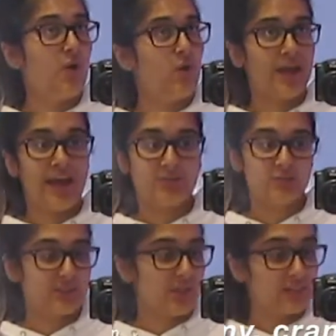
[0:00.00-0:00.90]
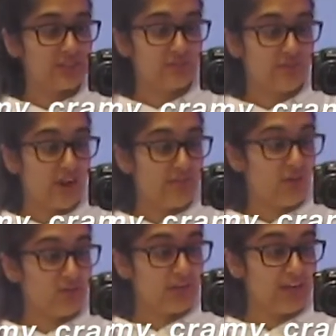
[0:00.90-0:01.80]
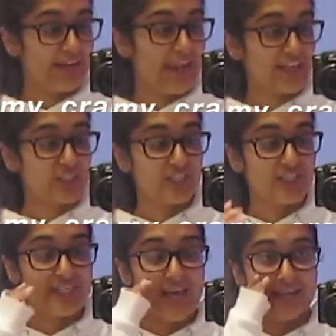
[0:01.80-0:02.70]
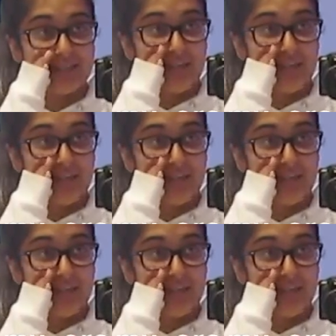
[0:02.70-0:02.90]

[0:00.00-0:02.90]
all I had was 9 till 5 online lectures and